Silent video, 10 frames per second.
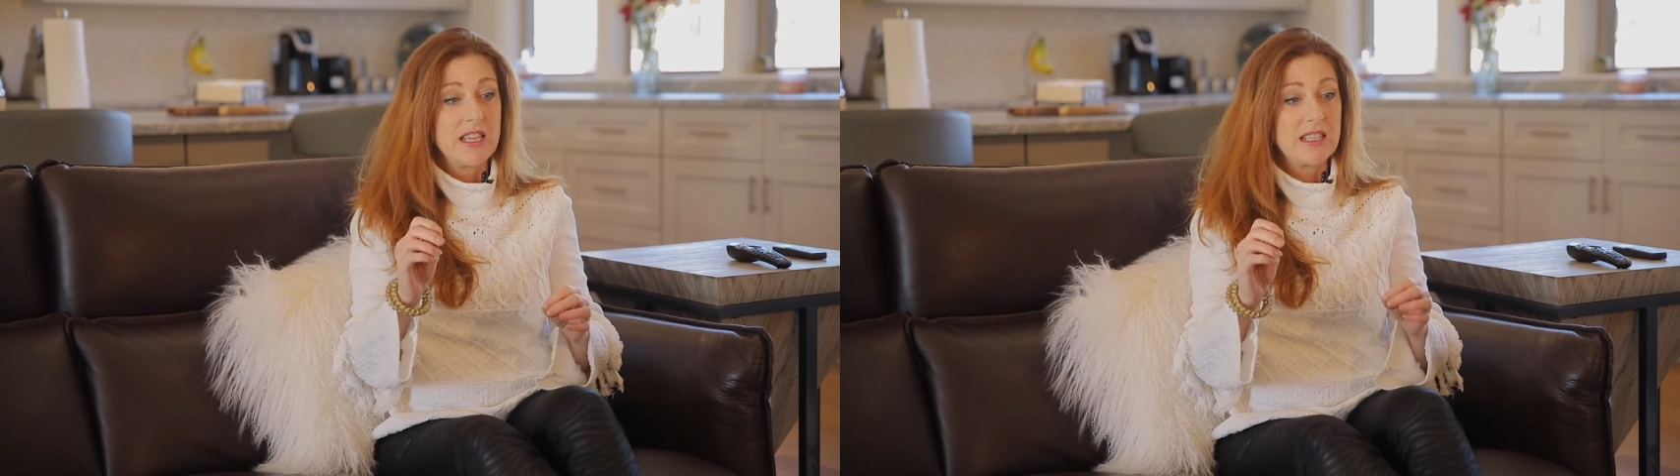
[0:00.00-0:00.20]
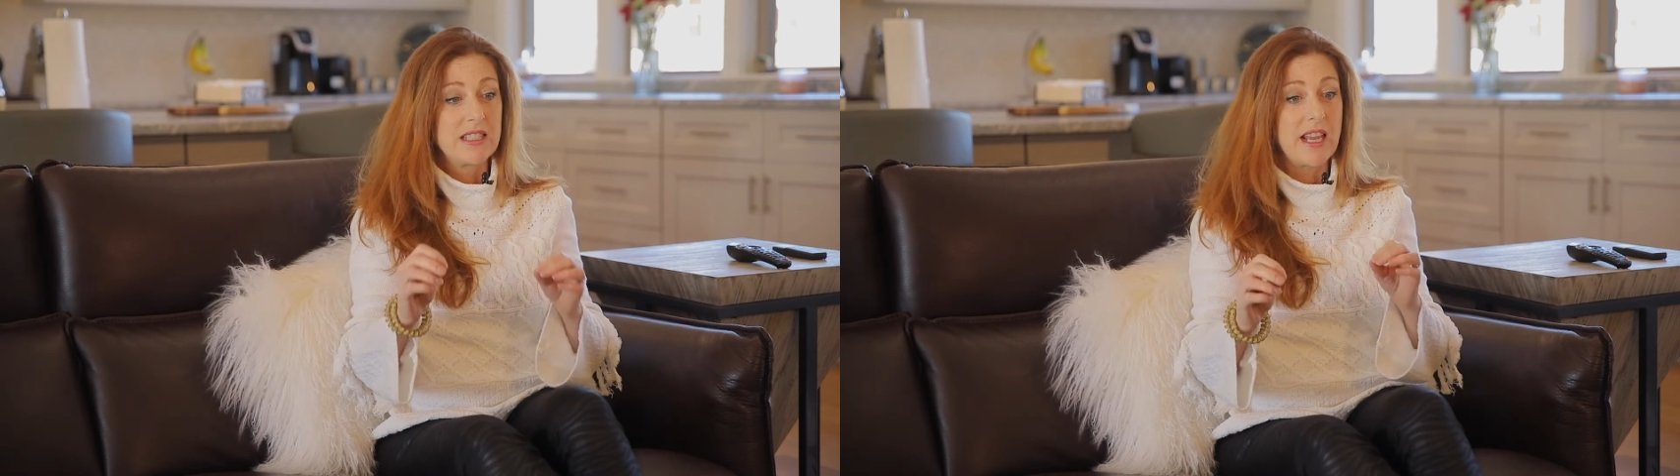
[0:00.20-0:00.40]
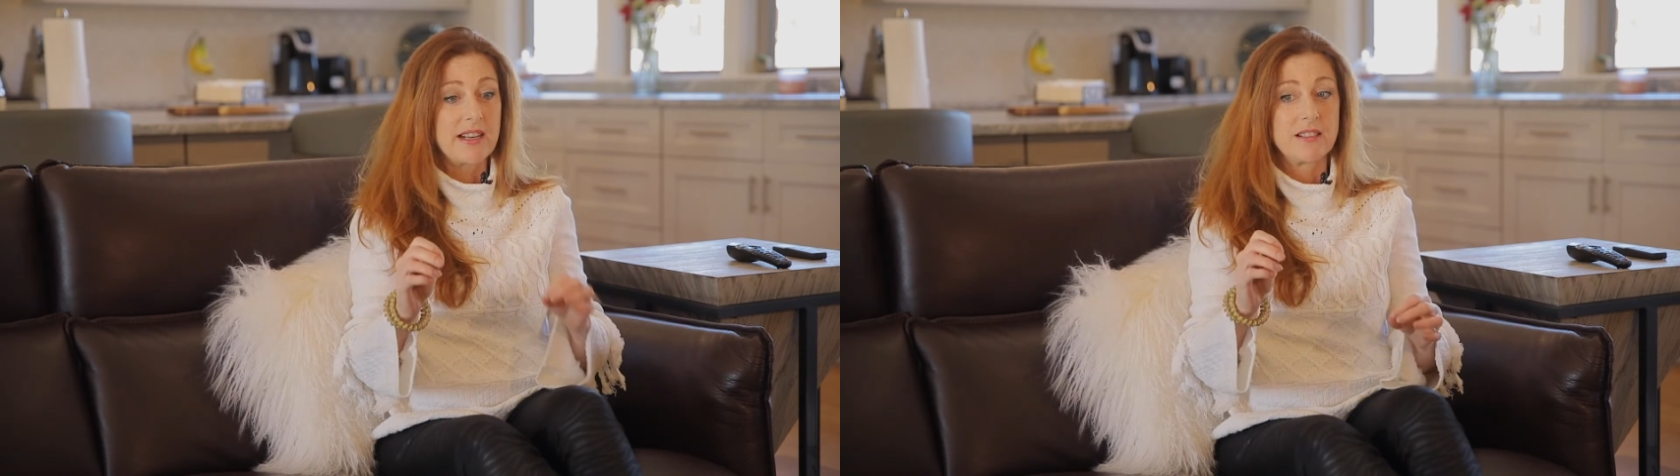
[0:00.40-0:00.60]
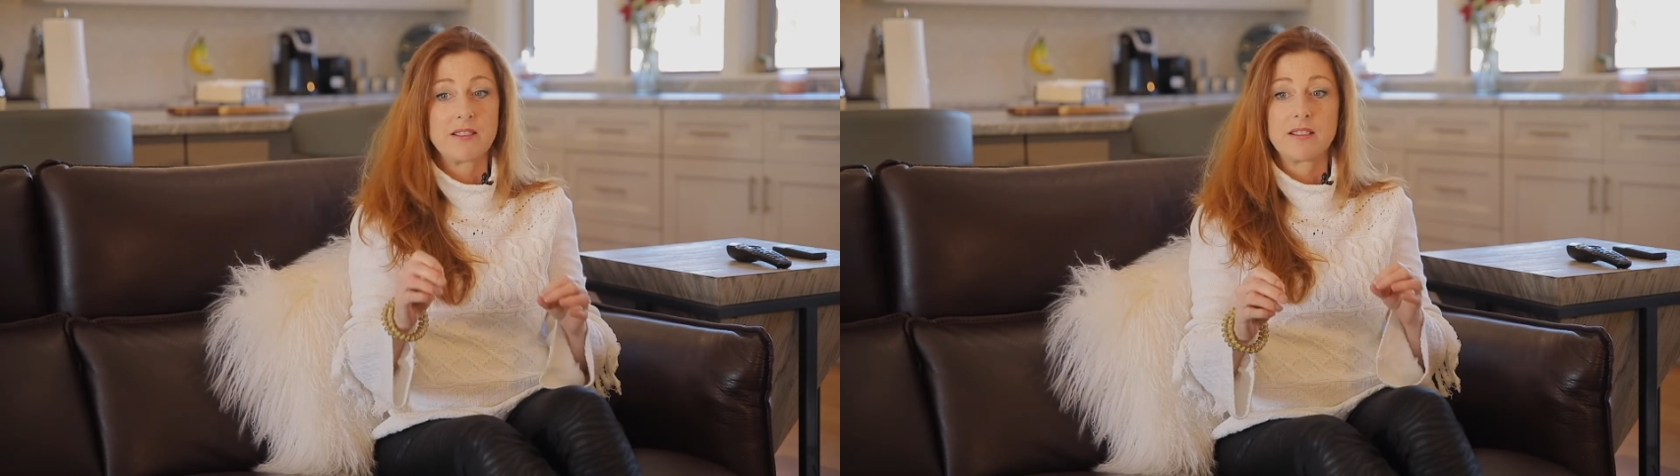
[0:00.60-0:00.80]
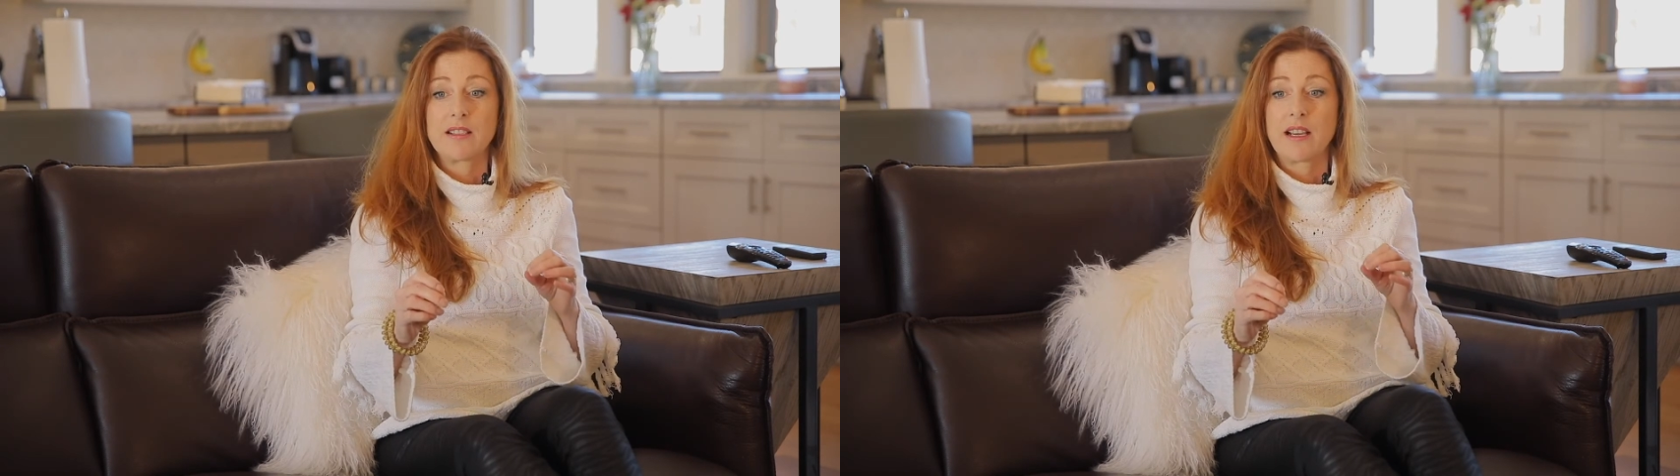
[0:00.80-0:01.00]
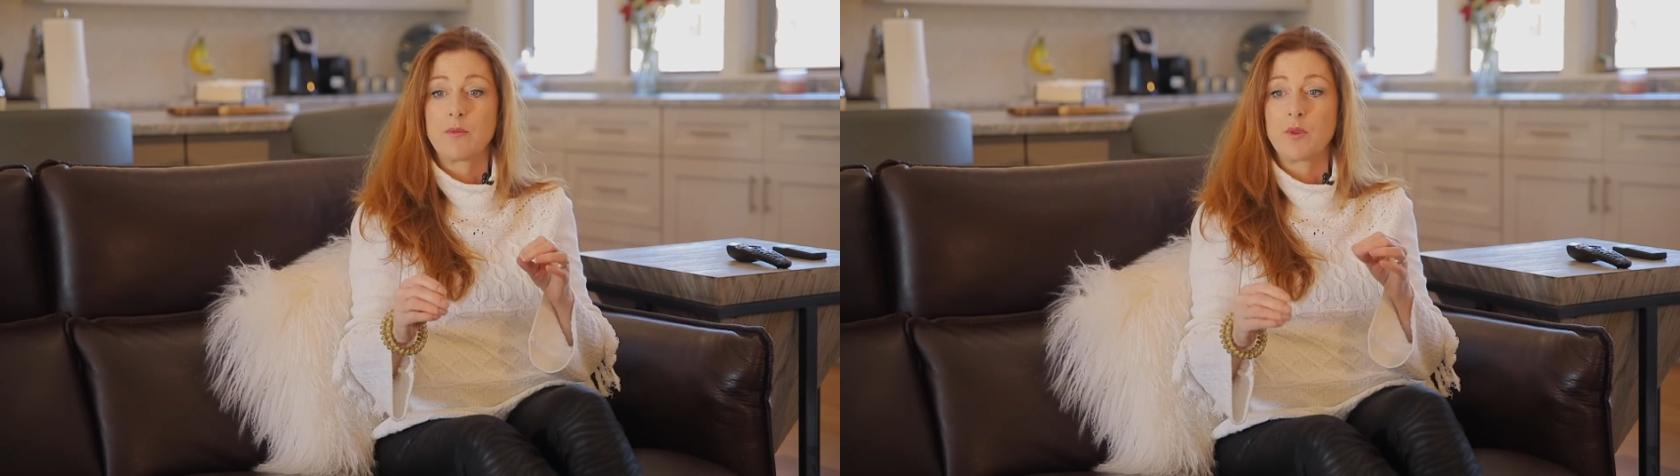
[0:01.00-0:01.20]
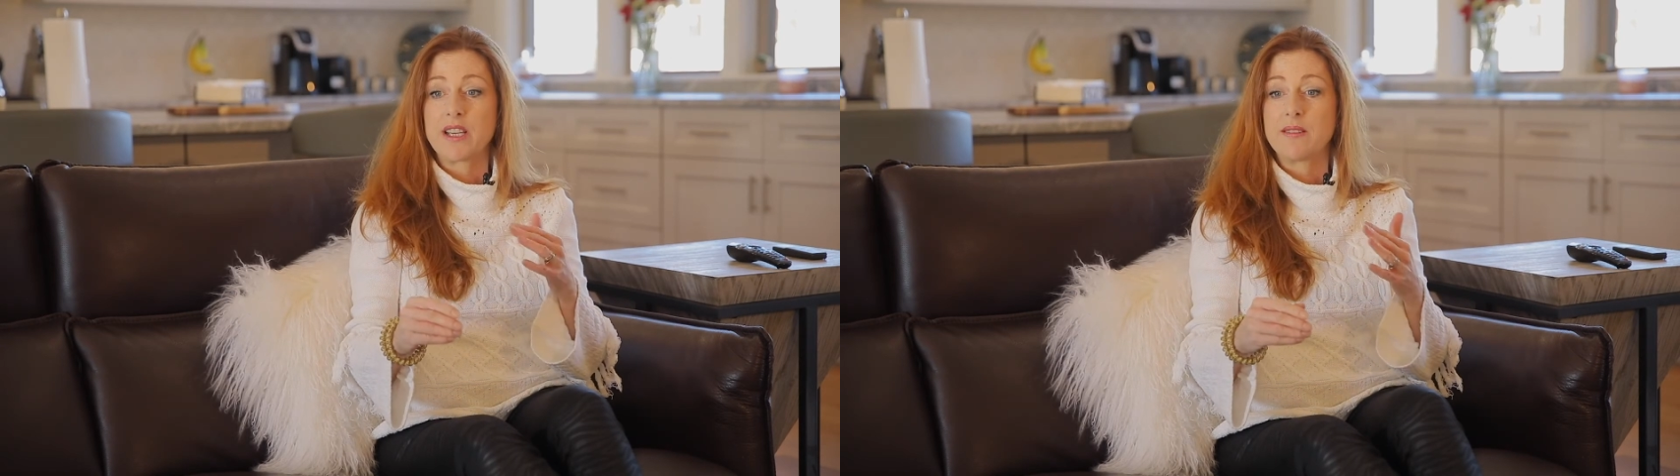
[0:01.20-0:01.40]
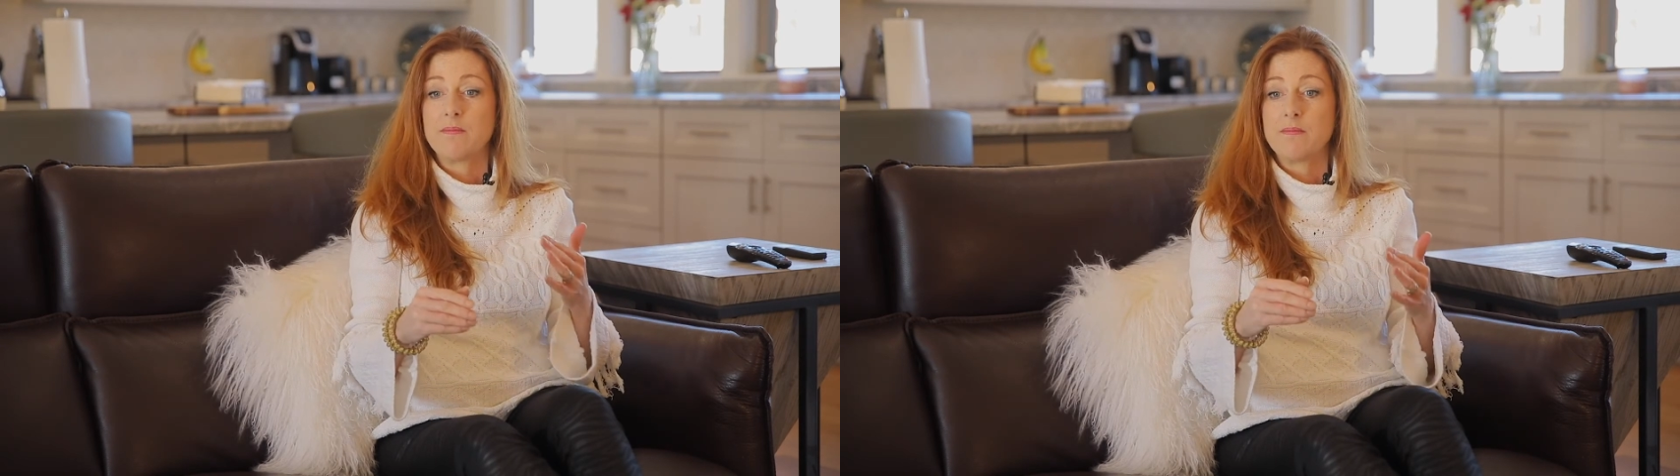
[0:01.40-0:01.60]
settle and we'd